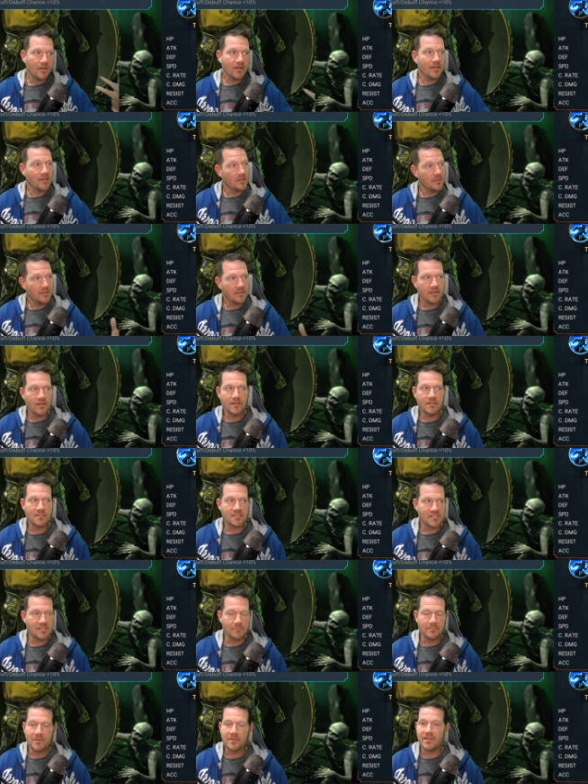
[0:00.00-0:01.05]
Again,
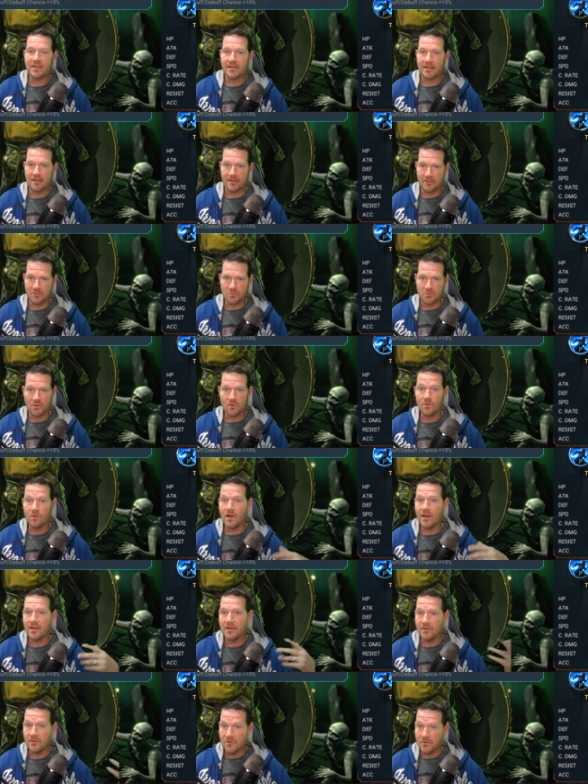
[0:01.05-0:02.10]
it's something that can
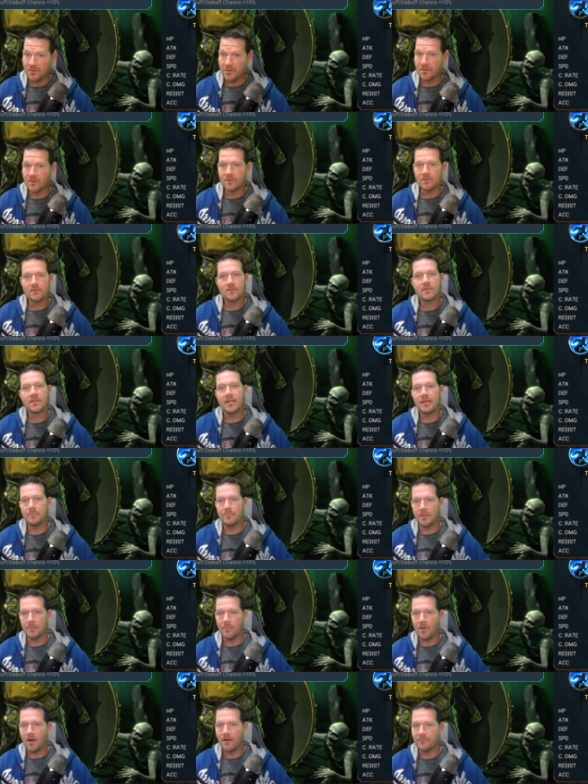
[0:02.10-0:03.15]
control a nuker,
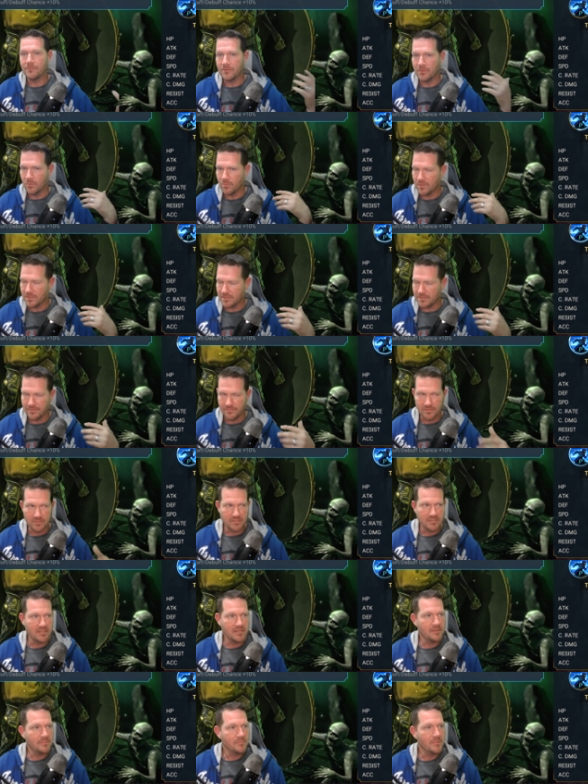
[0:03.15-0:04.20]
keep them off of the rest of your
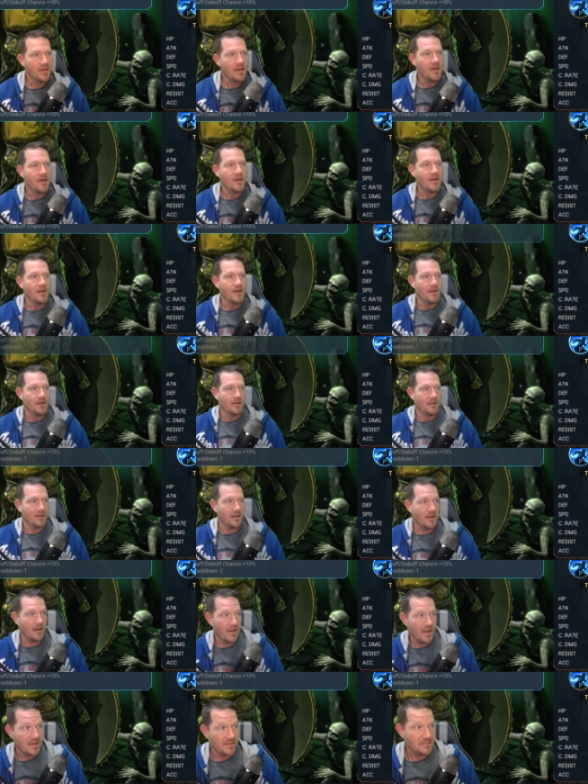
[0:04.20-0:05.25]
team.
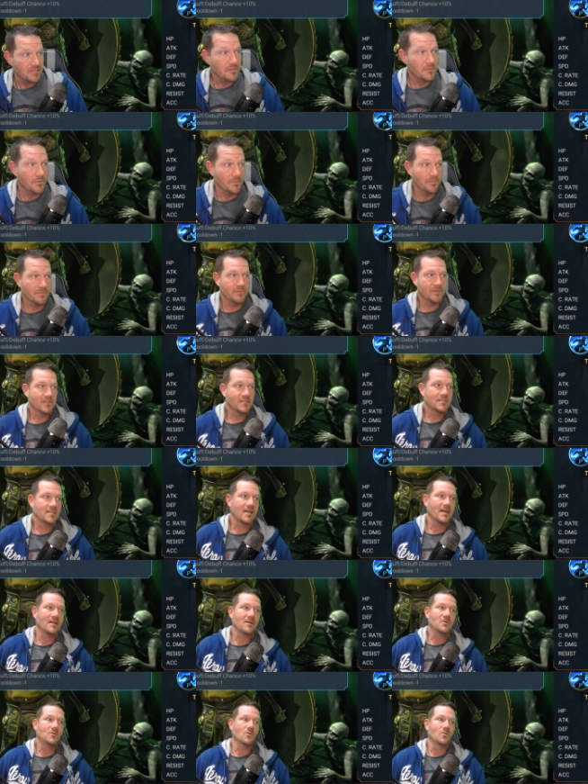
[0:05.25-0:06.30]
Now, A2, this is
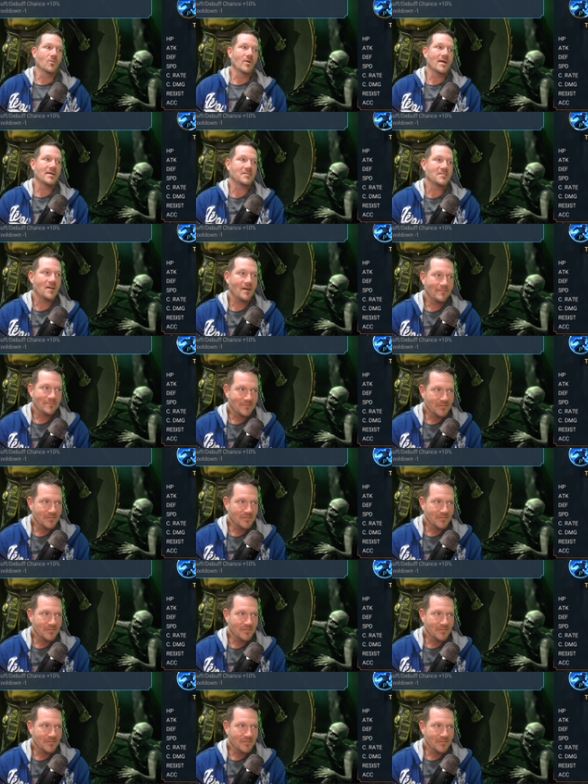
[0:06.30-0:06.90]
kind of cool. Rats